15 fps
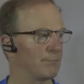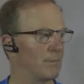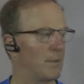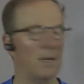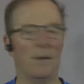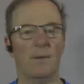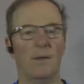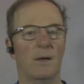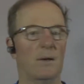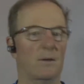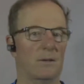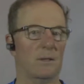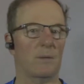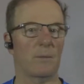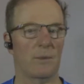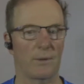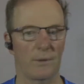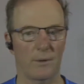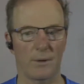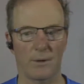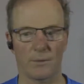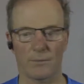Yeah, and then on December
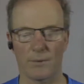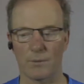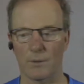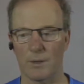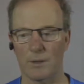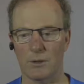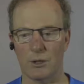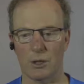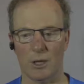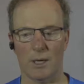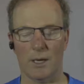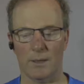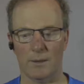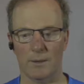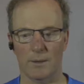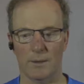30th, we read John